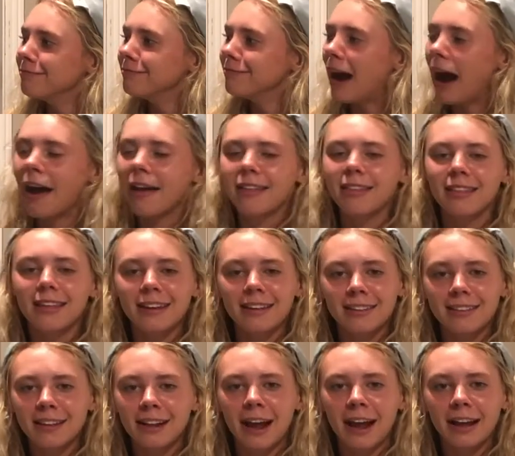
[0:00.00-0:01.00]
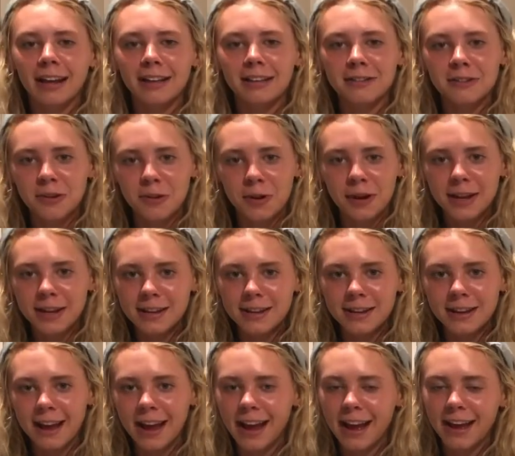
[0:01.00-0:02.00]
I think that I can do it,
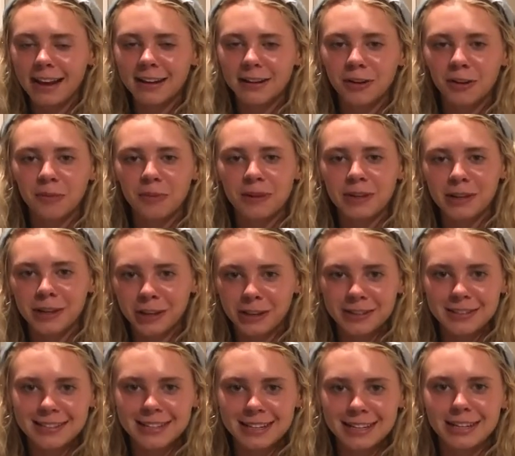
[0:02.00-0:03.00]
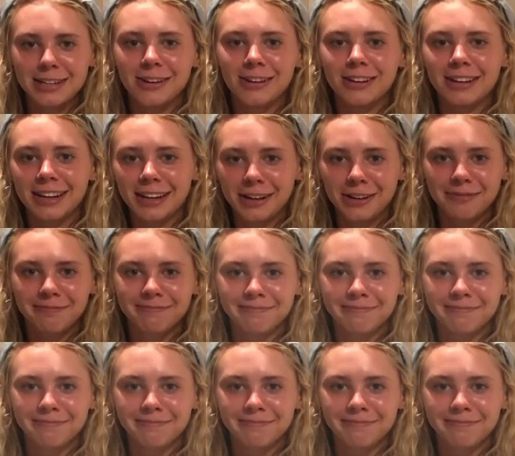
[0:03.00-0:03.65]
and it'll be a good senior year.